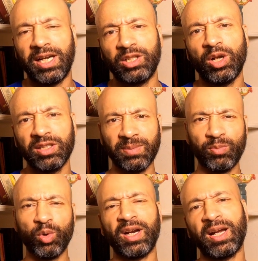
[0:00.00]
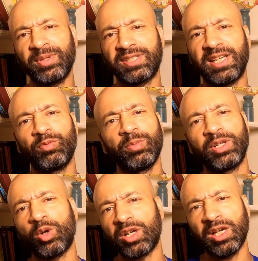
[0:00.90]
I thought that Murakami-san would be
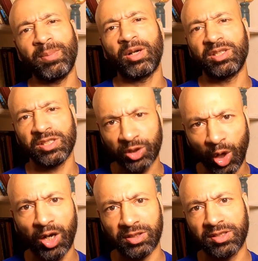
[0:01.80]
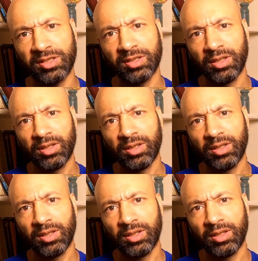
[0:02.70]
talking about his thoughts